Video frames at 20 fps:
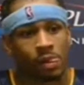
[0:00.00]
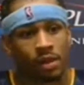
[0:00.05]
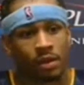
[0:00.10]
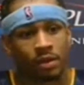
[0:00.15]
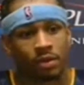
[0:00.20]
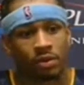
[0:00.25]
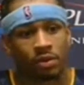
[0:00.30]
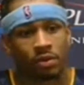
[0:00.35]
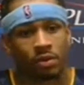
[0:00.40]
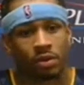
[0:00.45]

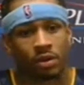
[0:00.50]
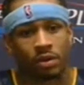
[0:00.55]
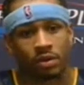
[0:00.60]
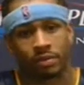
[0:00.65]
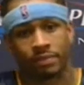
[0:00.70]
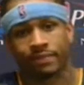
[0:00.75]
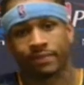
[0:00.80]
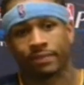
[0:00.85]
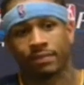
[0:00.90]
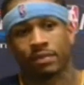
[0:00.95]
you know, and
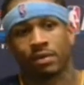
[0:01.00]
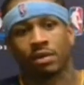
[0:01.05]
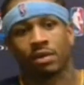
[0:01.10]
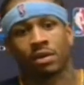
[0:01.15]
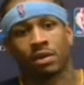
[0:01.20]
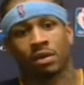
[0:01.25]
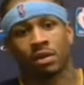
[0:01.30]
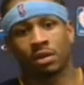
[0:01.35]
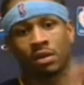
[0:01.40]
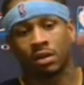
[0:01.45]

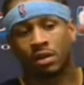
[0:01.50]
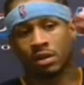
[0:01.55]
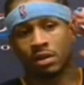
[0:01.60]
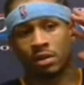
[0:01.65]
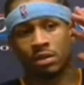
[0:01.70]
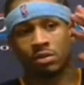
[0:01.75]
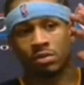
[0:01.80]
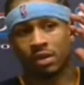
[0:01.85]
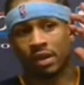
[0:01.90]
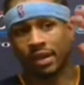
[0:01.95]

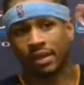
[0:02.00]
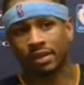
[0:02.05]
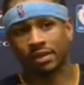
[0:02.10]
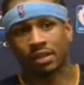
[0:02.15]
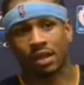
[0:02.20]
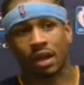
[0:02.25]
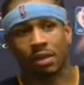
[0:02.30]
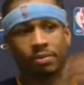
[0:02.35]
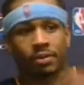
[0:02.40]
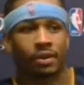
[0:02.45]
you can't
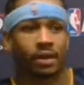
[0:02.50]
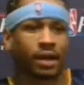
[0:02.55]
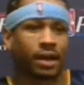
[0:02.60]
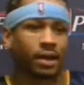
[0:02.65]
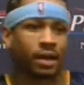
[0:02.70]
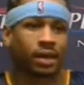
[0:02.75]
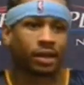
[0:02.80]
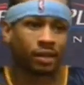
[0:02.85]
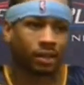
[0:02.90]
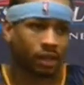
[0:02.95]
stop a guy
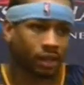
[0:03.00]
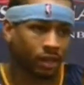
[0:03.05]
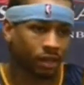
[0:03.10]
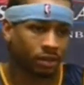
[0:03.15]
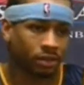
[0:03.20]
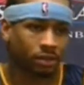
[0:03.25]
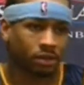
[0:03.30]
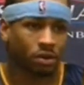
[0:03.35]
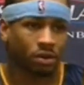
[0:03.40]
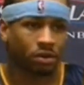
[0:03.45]
like that.
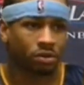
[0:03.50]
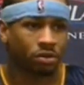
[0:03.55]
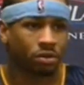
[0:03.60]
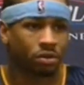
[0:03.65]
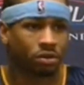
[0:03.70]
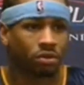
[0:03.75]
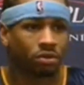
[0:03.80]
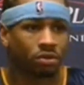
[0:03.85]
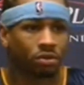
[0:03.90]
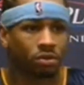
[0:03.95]
All you
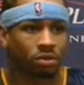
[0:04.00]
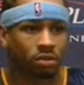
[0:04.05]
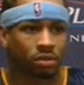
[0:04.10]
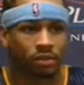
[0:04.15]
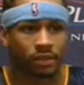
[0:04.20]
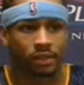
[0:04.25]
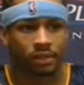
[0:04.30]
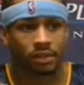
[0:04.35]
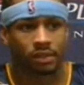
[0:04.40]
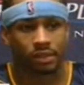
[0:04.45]
can do is
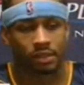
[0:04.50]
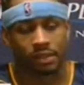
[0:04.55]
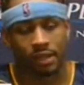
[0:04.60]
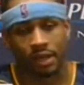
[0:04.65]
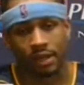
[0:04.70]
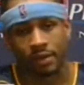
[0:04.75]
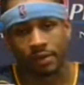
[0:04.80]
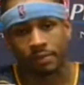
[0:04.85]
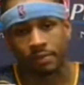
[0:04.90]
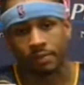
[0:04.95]

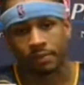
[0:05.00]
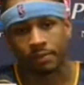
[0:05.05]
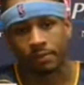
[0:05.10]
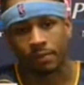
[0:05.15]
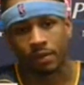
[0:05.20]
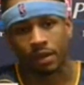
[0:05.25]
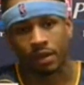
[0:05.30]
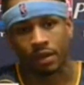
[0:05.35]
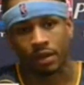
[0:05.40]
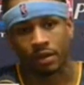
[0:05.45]
contain him,
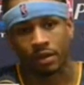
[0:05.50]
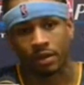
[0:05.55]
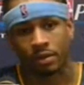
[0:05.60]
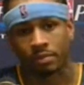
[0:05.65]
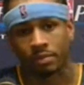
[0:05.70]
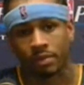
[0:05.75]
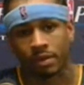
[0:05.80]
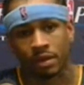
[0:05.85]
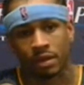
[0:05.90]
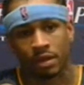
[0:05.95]
and
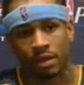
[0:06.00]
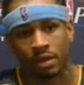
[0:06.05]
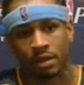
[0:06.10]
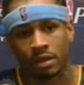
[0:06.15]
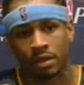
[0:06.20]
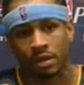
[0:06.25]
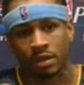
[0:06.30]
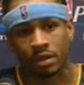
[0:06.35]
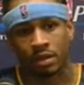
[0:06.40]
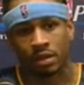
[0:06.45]
um,
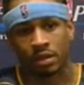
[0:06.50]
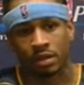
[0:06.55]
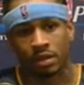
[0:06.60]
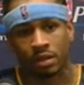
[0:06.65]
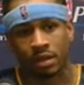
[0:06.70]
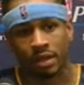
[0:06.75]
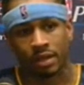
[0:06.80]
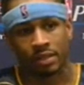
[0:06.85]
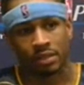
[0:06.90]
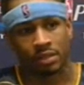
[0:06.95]

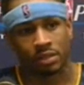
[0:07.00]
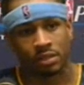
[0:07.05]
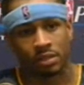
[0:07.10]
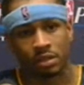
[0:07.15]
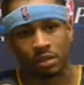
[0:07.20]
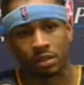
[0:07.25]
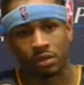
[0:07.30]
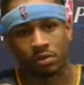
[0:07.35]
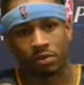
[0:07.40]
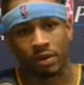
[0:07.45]
they just
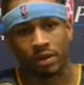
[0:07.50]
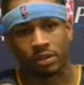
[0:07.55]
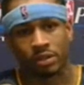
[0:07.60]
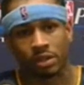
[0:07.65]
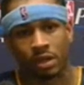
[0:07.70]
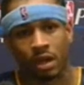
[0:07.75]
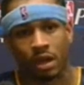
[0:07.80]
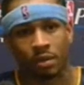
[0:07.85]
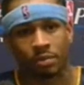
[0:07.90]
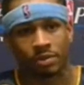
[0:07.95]
did a great
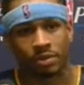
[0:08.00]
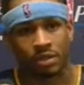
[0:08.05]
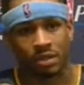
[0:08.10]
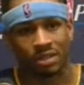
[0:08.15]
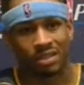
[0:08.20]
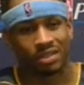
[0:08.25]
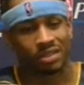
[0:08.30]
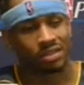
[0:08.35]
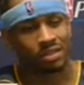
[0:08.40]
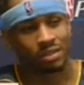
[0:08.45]
job of
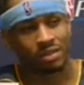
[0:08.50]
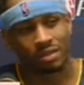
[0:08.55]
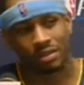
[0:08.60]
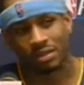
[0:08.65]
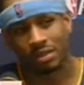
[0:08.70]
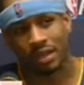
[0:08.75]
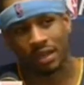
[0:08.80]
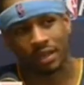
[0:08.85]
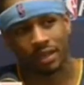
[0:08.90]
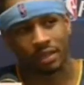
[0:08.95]
just just
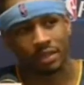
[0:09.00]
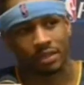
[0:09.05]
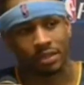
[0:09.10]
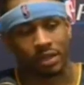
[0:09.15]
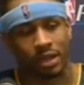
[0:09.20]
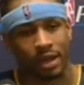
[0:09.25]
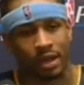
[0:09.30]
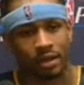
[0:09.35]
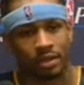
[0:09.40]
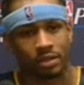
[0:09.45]
taking the
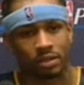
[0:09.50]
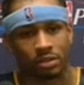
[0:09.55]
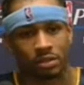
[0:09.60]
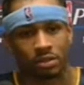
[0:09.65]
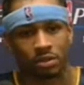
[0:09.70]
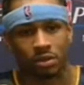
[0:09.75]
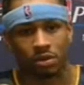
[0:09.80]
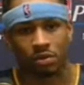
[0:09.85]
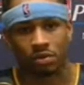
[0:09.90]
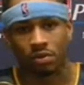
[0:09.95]
challenge. You
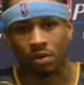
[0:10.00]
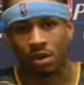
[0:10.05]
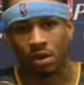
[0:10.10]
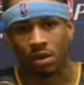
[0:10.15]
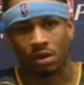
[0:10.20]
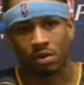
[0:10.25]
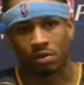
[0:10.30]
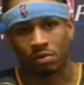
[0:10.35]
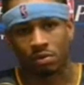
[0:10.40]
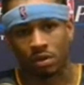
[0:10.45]
know,
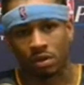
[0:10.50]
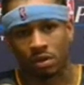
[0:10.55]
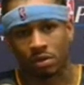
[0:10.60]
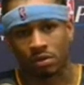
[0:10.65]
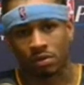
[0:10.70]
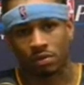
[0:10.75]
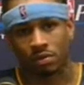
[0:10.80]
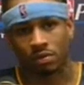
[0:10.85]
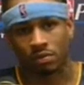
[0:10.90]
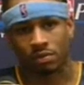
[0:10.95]
with
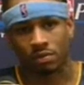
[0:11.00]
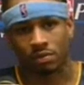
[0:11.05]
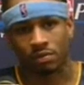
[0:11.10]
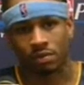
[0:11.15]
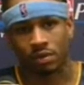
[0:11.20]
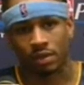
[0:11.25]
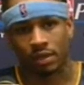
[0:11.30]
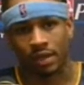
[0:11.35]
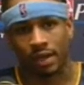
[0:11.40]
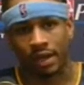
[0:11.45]
a
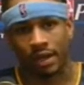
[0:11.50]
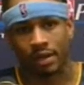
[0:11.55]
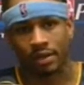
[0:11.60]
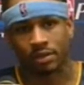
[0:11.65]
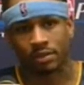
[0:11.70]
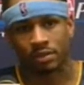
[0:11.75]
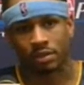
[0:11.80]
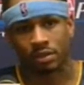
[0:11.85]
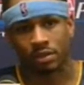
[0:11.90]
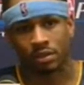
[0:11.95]
with a guy
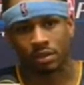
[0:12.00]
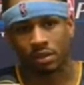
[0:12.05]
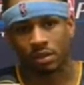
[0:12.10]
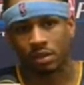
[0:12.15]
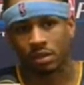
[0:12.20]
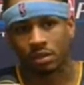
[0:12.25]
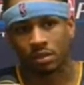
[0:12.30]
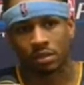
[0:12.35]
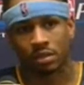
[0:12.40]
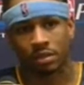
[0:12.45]
as
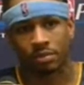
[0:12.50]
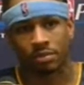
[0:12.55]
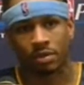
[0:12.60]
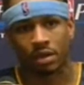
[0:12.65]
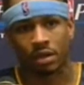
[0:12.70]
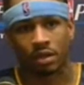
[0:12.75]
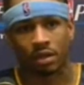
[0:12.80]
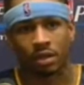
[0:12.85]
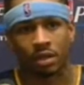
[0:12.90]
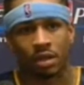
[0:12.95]
good as Tim
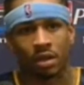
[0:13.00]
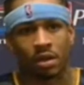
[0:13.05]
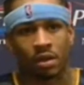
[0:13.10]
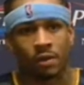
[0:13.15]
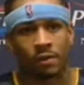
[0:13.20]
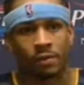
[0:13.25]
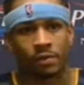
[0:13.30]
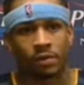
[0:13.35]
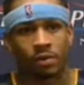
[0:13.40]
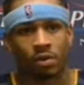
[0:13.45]
Duncan,
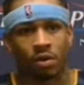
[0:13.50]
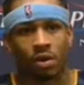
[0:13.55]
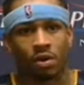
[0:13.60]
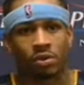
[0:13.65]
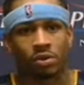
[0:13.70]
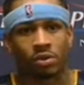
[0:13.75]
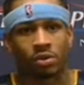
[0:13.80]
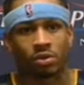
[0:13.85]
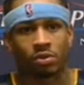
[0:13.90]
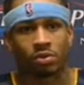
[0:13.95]
you know, all
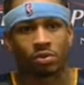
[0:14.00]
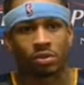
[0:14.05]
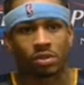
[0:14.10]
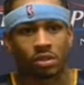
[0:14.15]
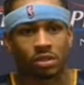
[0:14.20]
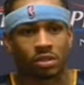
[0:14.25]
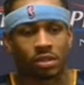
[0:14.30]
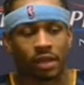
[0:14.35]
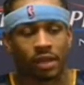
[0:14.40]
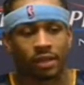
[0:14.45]
you can do is
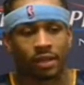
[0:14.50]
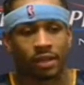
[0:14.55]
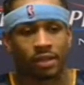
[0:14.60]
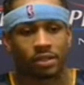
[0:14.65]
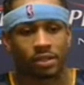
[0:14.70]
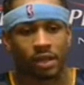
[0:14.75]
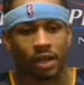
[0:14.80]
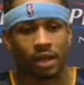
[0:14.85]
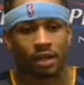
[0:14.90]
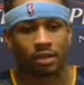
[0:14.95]
just take that
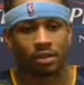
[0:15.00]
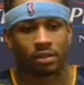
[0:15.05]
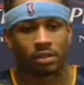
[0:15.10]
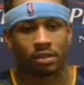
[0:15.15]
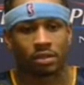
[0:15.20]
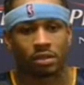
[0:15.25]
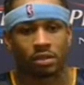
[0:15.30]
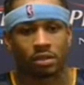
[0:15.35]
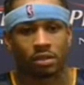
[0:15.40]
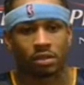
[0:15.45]
challenge.
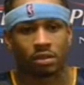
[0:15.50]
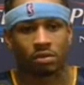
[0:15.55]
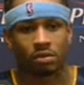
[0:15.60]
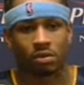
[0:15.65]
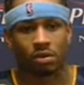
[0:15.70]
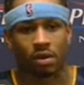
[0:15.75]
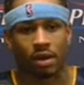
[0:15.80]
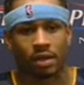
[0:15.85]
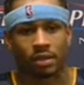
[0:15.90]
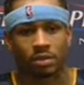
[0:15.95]
You
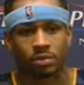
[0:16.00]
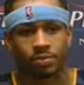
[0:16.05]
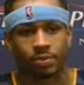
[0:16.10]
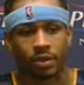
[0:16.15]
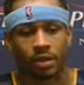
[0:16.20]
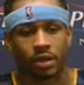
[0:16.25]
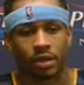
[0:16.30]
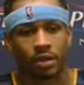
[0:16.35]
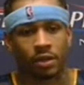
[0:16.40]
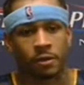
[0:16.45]
know, as a
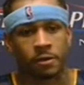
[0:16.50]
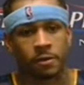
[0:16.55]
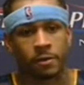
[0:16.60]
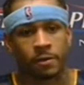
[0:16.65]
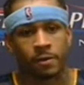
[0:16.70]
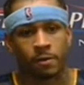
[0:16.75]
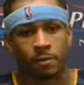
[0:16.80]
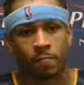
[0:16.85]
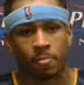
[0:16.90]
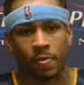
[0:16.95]
player,
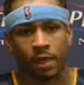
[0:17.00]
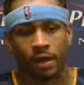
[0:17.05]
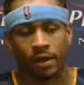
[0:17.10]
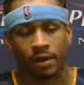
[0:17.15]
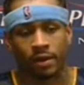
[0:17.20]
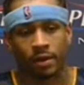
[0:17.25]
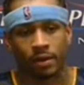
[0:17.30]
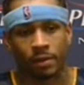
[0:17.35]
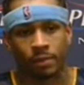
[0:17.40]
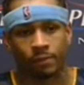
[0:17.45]
and
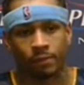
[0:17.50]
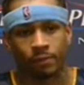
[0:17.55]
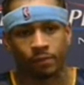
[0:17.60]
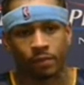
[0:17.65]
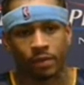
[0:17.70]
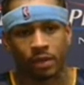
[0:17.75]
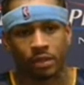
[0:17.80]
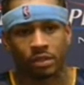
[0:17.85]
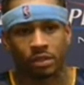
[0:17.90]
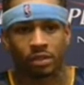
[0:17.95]
um,
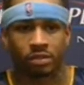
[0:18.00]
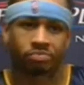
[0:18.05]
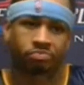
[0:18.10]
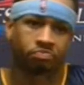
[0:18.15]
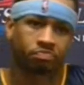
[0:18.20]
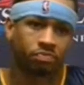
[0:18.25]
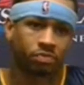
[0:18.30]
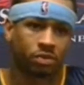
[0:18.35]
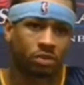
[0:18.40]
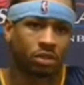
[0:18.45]
he just
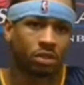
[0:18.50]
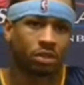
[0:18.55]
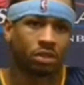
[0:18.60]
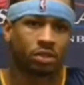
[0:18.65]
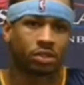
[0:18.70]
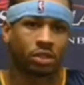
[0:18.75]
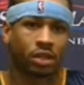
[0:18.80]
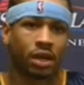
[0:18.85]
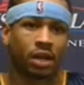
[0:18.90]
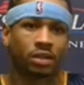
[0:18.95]
took the
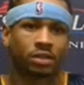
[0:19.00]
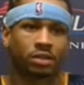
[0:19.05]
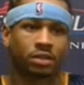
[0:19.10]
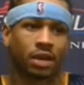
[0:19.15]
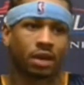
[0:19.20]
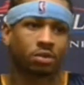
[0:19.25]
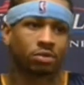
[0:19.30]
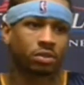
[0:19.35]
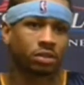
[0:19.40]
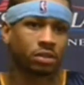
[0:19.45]
challenge.
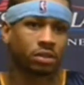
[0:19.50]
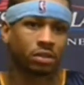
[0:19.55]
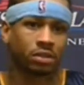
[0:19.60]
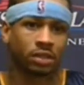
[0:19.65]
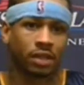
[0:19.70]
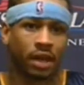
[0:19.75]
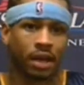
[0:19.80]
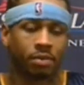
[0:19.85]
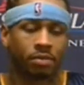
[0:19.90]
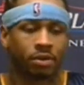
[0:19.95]
That was his
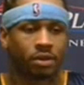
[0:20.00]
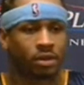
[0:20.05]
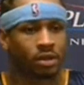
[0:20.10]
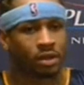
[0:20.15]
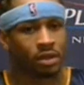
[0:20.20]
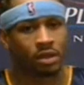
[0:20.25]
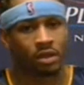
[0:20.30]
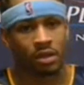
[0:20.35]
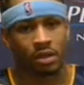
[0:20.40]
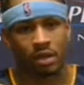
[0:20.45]
assignment,
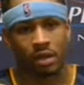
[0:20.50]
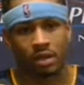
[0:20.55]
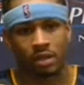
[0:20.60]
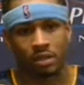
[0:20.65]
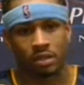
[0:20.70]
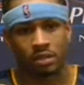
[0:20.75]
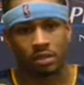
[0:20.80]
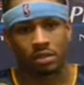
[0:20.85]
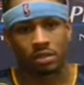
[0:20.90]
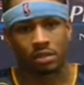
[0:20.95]
and
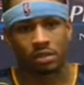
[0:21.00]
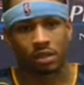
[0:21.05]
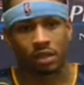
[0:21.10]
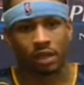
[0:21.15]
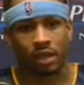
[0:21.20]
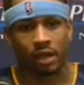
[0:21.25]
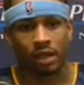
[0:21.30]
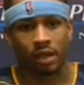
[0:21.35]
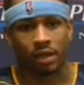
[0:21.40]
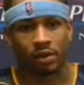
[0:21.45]
he just took
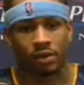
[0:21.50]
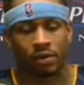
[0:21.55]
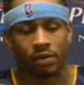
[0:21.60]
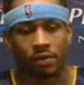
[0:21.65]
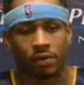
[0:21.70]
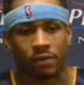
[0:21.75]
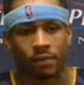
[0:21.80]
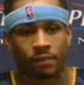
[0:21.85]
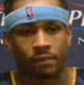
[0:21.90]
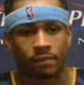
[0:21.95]
it head
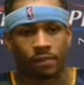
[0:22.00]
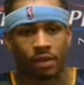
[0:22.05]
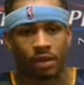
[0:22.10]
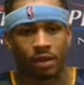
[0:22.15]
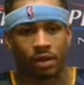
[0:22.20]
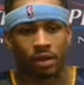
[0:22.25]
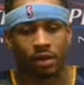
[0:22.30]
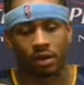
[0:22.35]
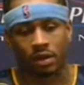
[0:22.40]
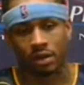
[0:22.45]
on,
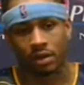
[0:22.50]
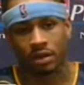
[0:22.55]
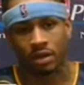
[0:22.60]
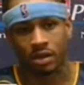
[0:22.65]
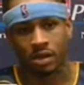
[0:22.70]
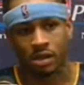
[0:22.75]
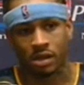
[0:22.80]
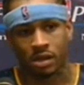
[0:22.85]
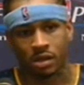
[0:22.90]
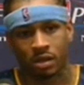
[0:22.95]
and uh,
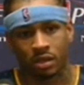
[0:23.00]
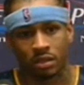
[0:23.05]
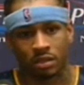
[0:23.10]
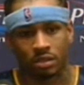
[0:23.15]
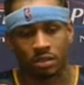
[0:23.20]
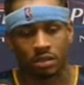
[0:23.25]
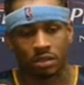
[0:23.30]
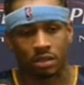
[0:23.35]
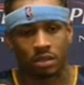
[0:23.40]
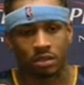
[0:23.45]
he
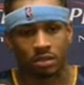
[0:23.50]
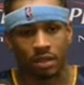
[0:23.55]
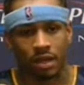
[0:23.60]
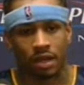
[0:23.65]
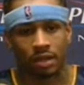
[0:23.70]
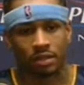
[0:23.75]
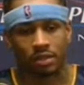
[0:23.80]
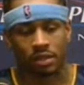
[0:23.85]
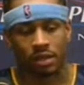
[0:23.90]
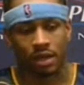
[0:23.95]
just did a
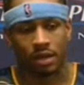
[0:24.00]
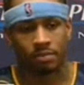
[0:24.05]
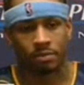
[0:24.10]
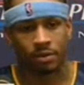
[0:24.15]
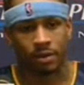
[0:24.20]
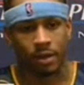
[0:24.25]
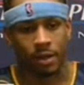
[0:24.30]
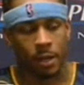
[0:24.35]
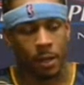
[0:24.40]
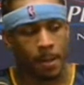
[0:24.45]
solid job
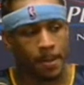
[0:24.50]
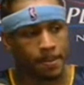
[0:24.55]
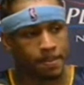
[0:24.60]
tonight.